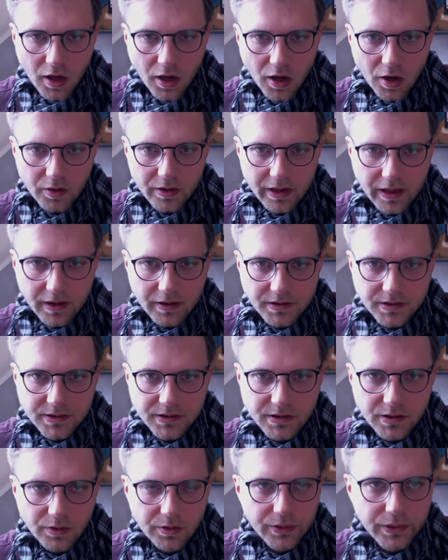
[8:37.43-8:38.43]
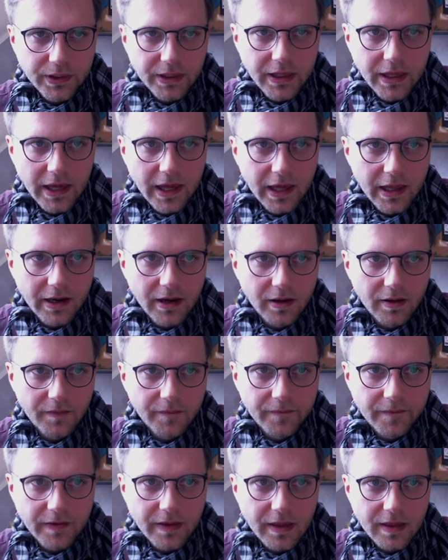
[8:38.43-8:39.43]
Okay, so you can
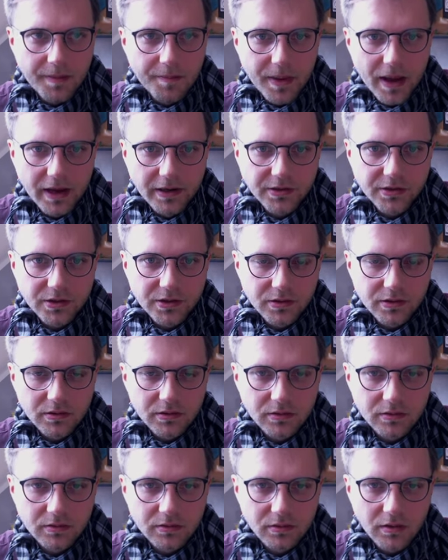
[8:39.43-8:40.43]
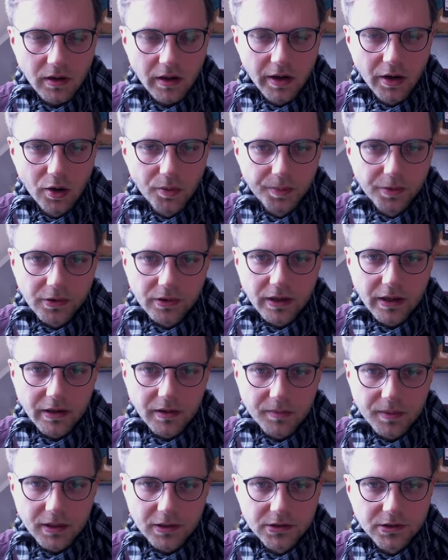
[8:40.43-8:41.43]
imagine. I hope you can
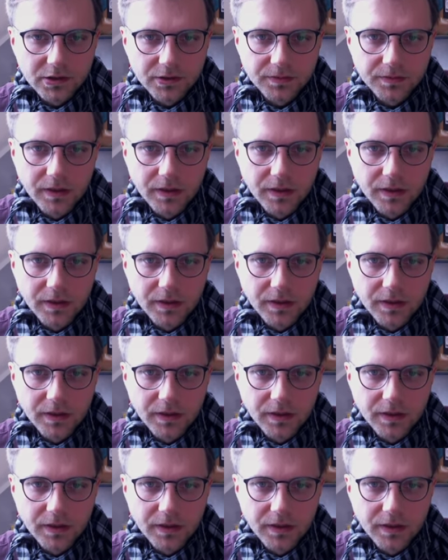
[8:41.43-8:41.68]
imagine.